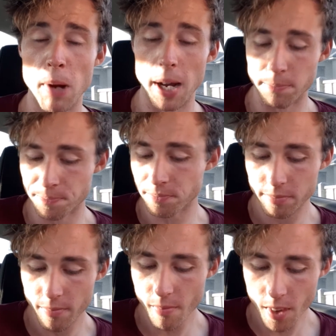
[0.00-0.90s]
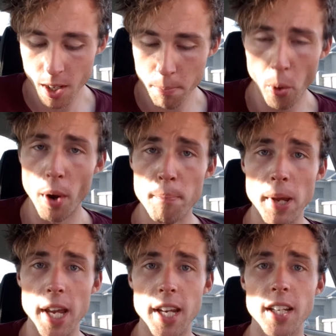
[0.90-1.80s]
but point
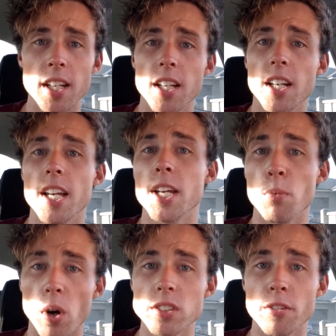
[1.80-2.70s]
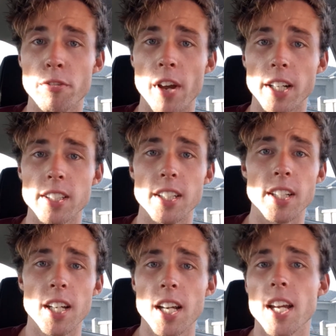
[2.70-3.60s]
being, he was
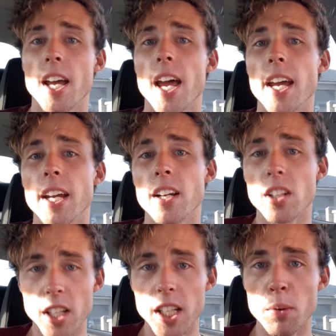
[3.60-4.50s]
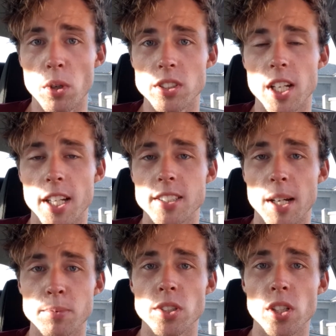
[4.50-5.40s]
affected and clearly wasn't at his
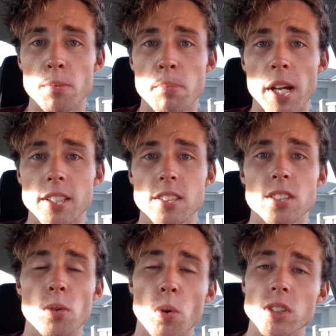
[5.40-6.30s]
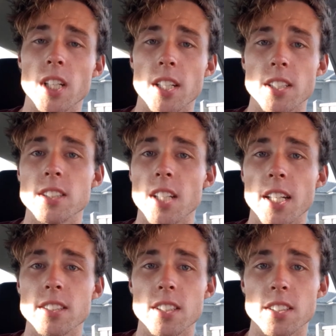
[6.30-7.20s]
absolute best towards the end of the
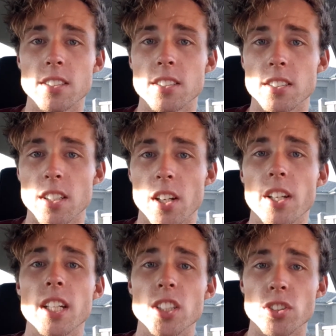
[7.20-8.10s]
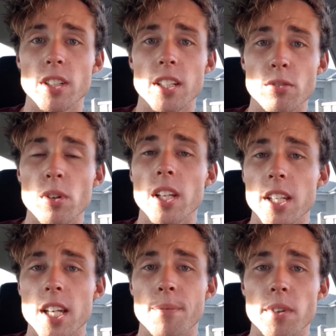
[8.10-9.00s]
season as, you know, injury really
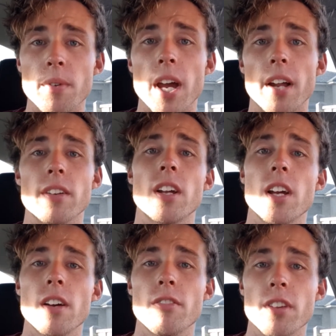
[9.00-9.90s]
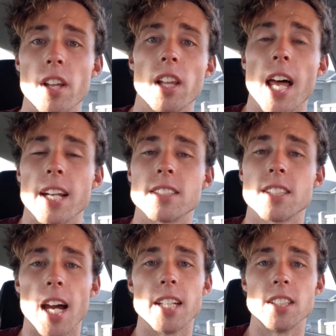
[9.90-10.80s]
kept him out for the latter
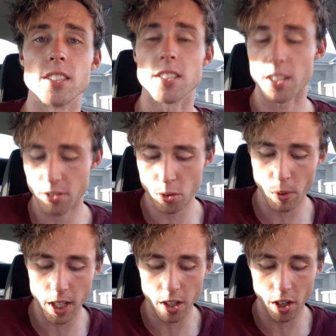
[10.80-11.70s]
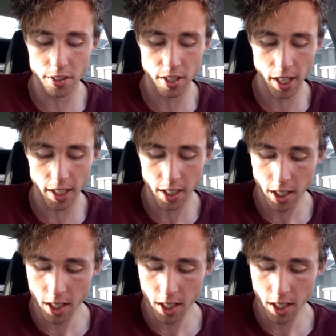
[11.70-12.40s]
stages of 2019.